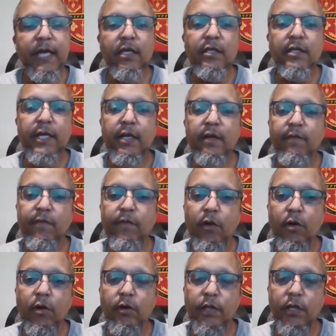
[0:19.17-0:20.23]
things that
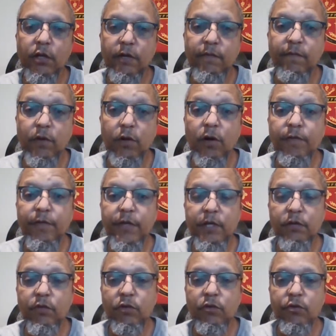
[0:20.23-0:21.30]
are
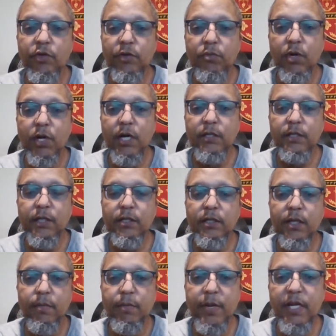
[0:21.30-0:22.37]
involved in the recruiting
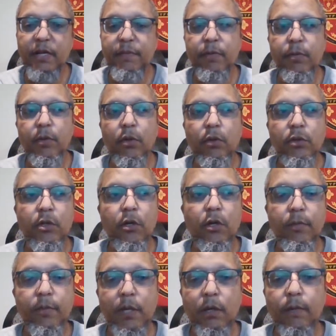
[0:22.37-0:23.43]
process that many people don't
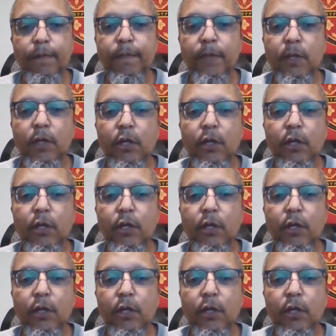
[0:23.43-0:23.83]
talk about.